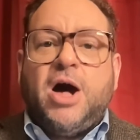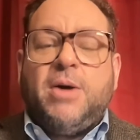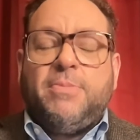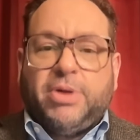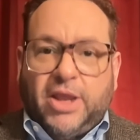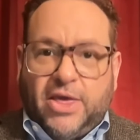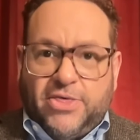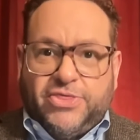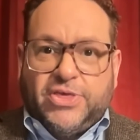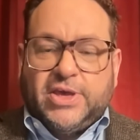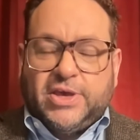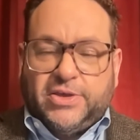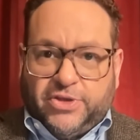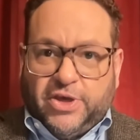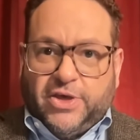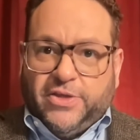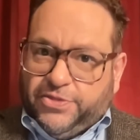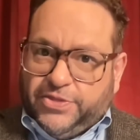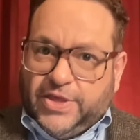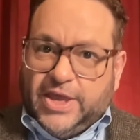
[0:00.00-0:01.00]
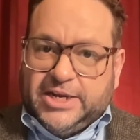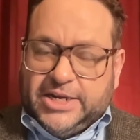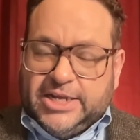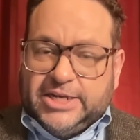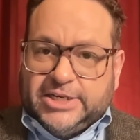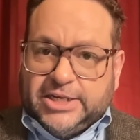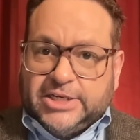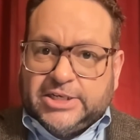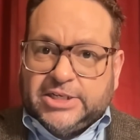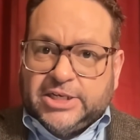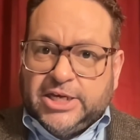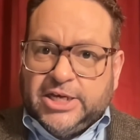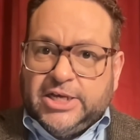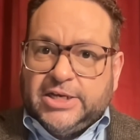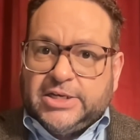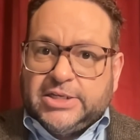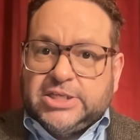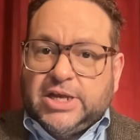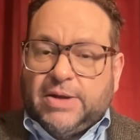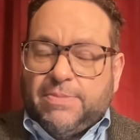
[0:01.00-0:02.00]
but I think that they needed
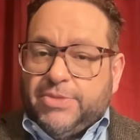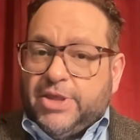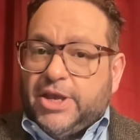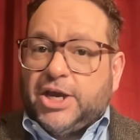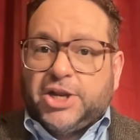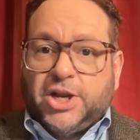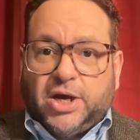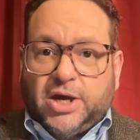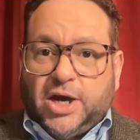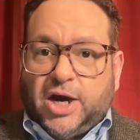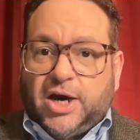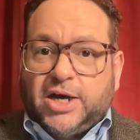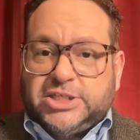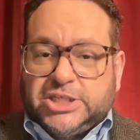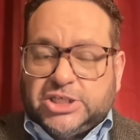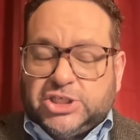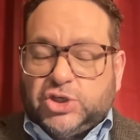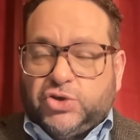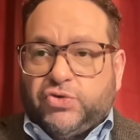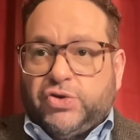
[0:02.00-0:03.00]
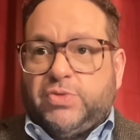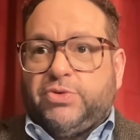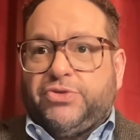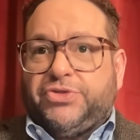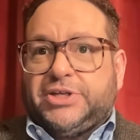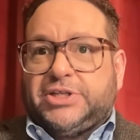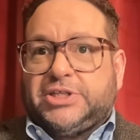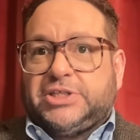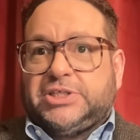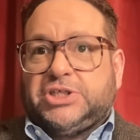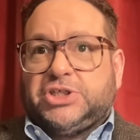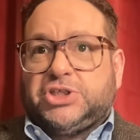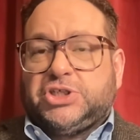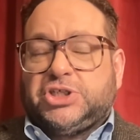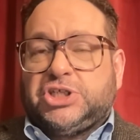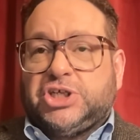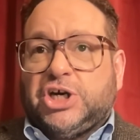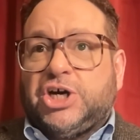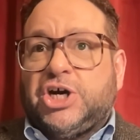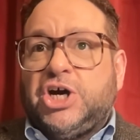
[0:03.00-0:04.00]
something, and I disagree with the decision
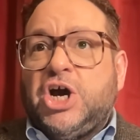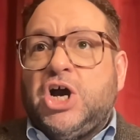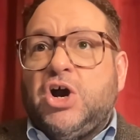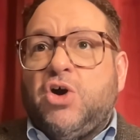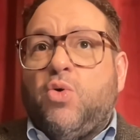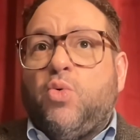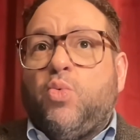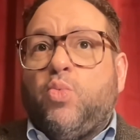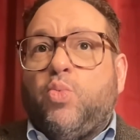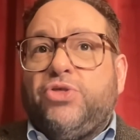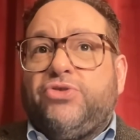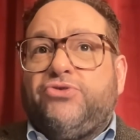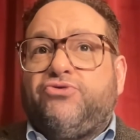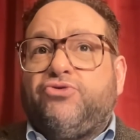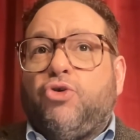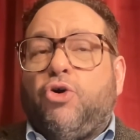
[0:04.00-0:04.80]
to withdraw